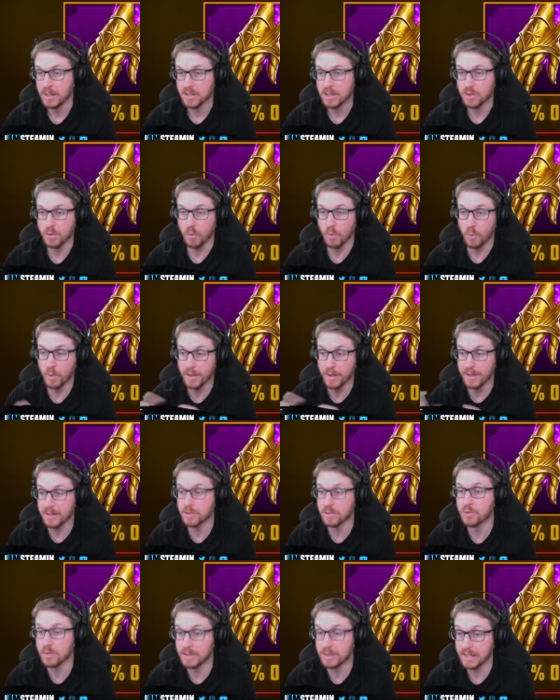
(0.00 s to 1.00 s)
So when
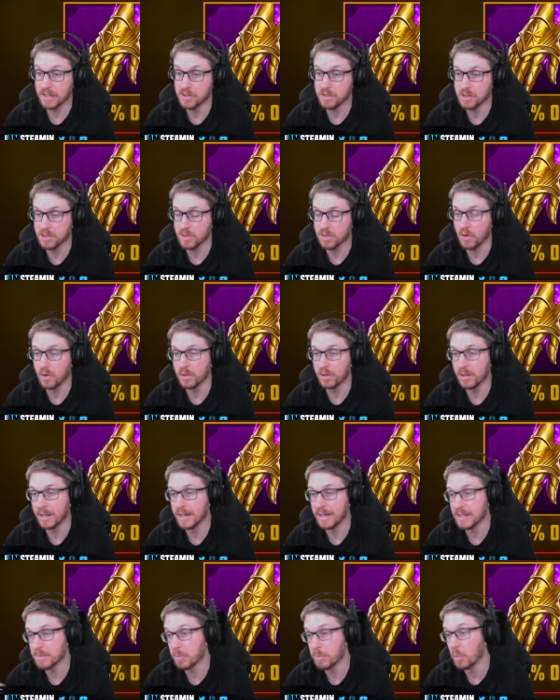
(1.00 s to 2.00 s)
this rotation's on,
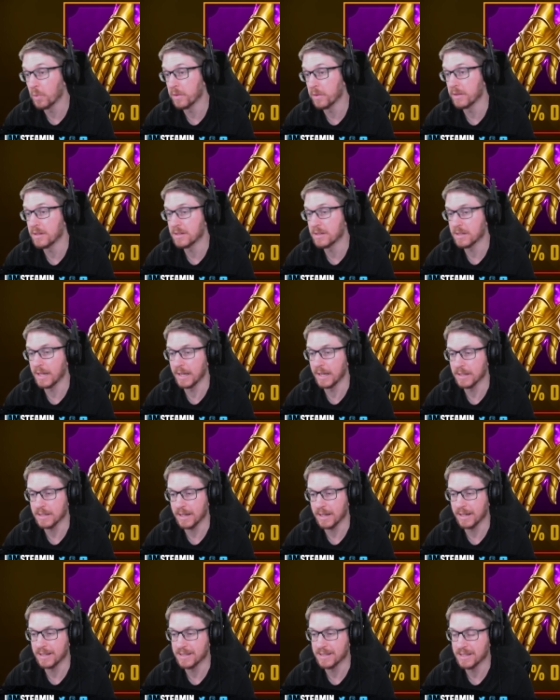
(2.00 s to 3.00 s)
and it's both these sets,
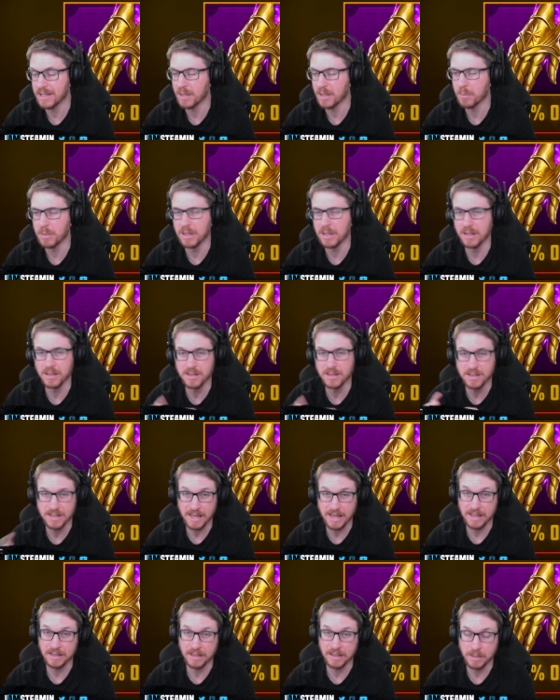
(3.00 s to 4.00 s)
I can see it being
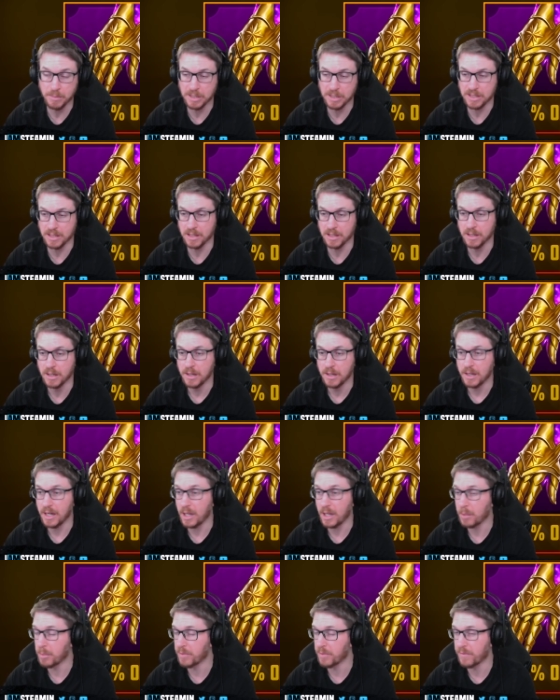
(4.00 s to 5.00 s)
insanely busy.
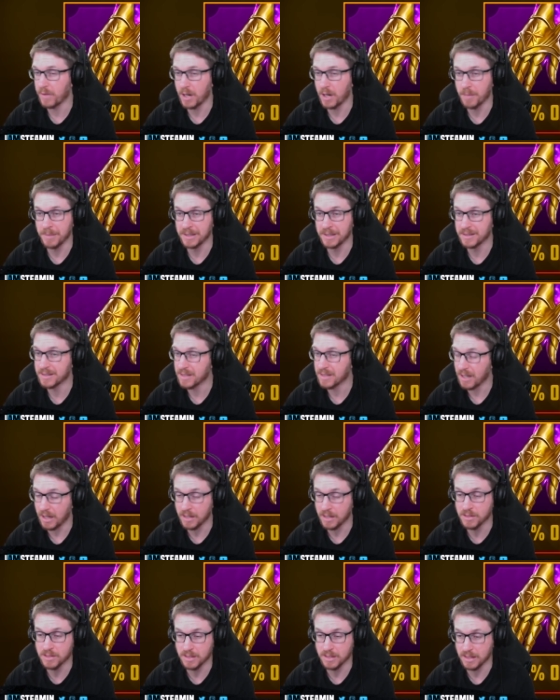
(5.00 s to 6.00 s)
I'll be farming
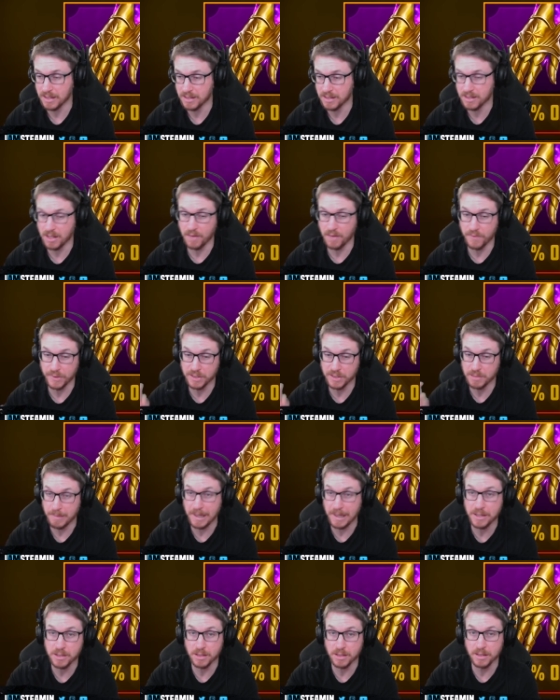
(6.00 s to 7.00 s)
tons of this stuff,
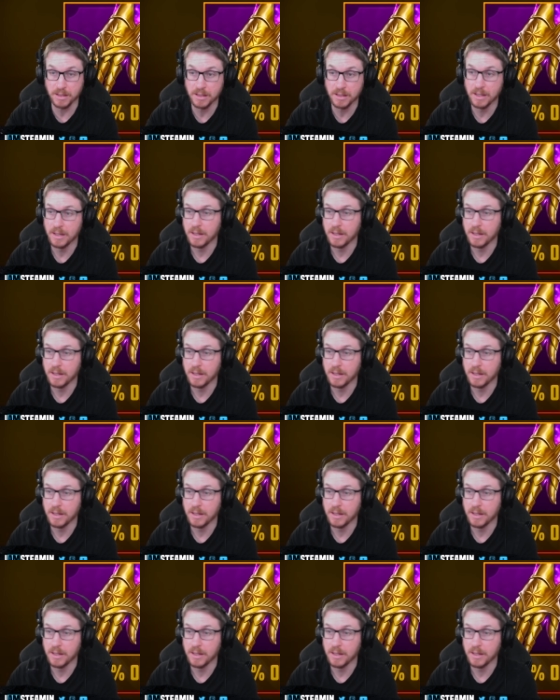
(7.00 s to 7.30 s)
especially